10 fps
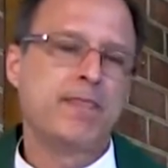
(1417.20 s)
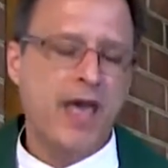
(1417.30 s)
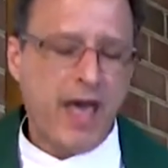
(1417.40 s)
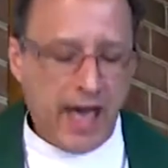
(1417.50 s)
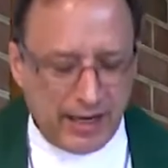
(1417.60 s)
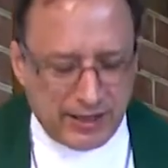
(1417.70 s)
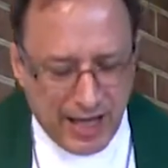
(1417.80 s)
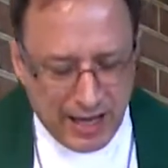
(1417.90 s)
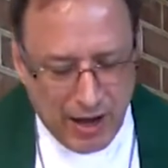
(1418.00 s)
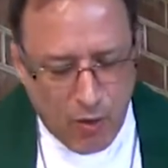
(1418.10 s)
And
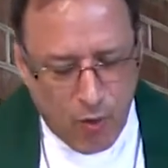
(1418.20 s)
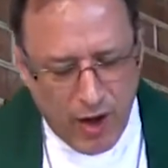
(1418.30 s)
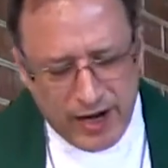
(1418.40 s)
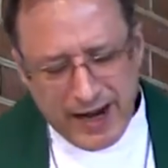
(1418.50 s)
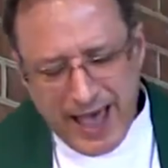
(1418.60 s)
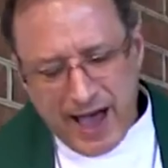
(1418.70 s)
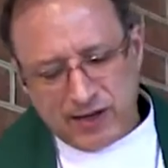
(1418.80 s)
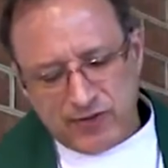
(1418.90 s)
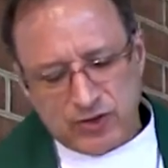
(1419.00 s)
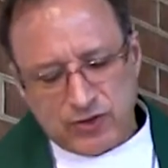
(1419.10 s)
yet, what an act
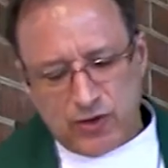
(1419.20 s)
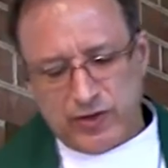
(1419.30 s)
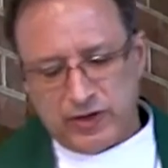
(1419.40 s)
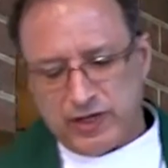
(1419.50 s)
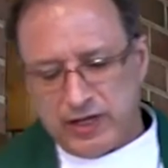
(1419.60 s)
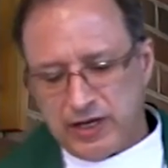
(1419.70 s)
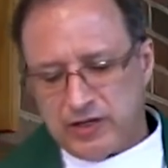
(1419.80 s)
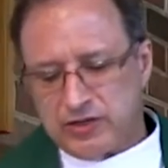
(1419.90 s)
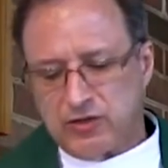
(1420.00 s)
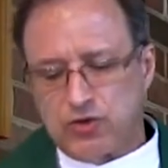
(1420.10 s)
of service it
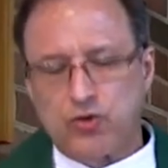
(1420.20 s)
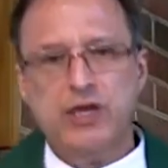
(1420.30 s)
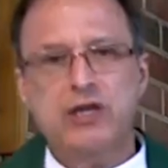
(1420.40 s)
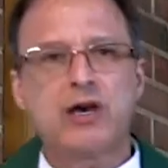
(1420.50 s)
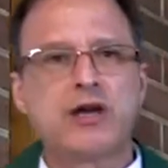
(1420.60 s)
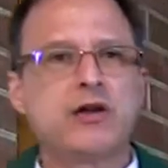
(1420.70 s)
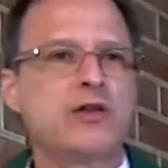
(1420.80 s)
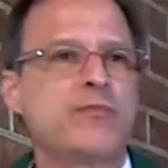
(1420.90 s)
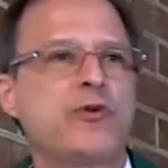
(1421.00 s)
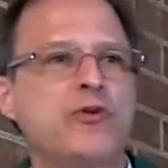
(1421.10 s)
is to treat another
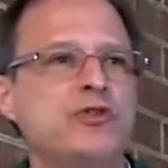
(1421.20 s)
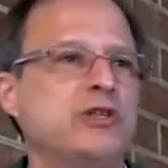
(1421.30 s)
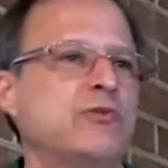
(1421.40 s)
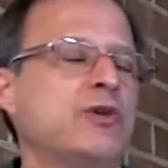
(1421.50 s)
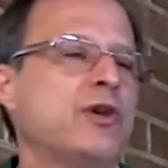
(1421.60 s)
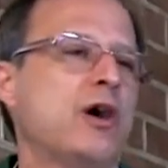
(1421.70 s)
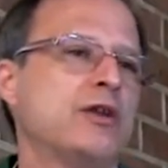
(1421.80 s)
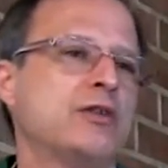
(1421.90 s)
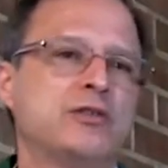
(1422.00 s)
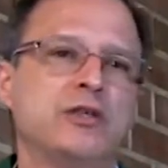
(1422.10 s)
person with
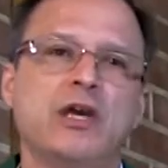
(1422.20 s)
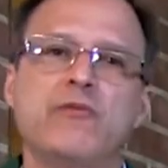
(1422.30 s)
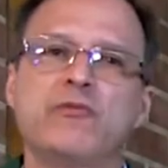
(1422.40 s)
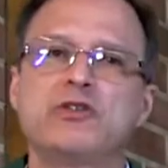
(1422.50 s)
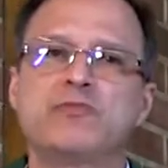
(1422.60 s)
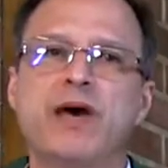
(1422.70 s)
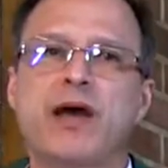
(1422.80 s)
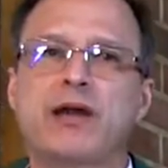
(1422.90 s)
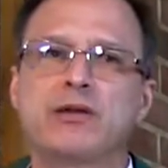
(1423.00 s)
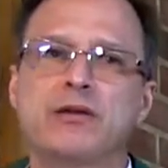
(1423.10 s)
honesty and
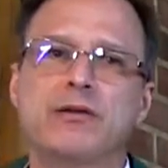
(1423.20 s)
respect,